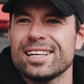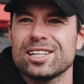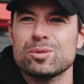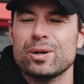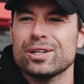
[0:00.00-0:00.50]

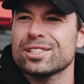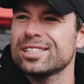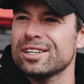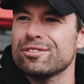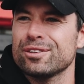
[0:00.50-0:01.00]
experience a
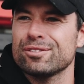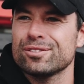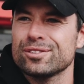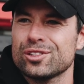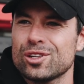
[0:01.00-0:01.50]
different
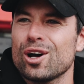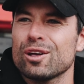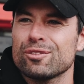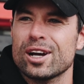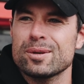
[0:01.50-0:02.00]

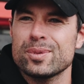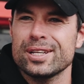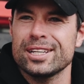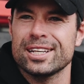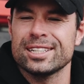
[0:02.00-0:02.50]
style of
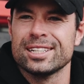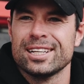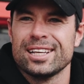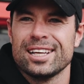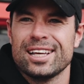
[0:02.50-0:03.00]
rugby and
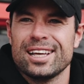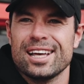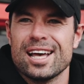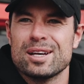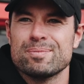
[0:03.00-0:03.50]

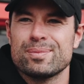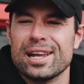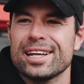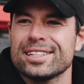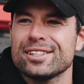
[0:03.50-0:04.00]

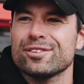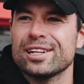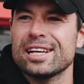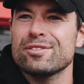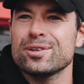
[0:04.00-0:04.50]
play at a
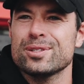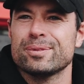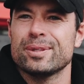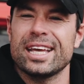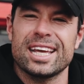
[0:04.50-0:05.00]
different level.
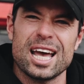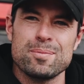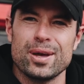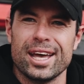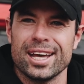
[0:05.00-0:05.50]
And then
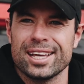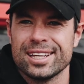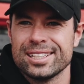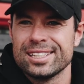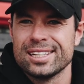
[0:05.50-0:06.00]
came back
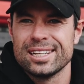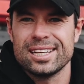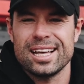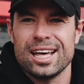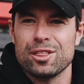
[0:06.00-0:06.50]

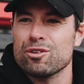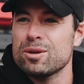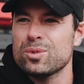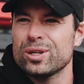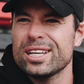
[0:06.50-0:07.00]

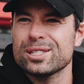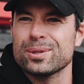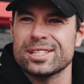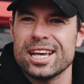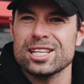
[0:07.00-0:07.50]
3 more years
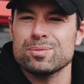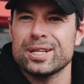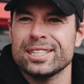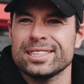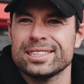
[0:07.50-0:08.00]
with
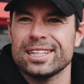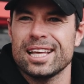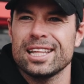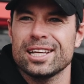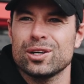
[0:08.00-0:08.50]
Tasman,
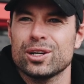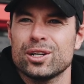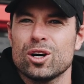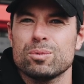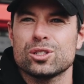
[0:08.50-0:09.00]
and then got
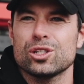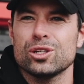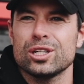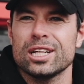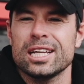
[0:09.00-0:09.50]
an
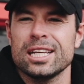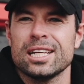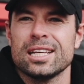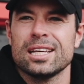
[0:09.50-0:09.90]
opportunity